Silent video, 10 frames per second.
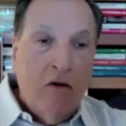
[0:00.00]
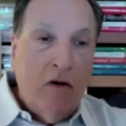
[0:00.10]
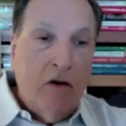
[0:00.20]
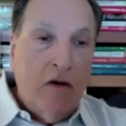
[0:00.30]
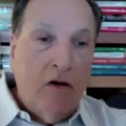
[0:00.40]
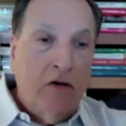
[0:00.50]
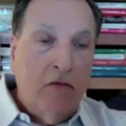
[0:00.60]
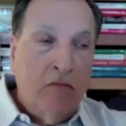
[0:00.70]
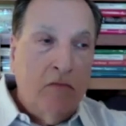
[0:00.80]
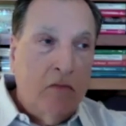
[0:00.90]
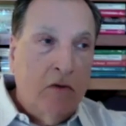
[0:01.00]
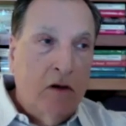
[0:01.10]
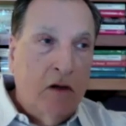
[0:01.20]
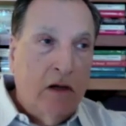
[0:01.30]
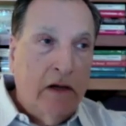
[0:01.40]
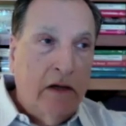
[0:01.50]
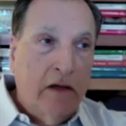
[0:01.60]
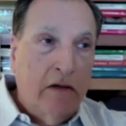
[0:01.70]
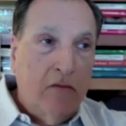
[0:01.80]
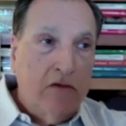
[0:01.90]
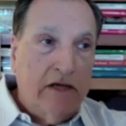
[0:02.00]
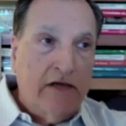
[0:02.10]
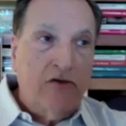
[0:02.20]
I was asked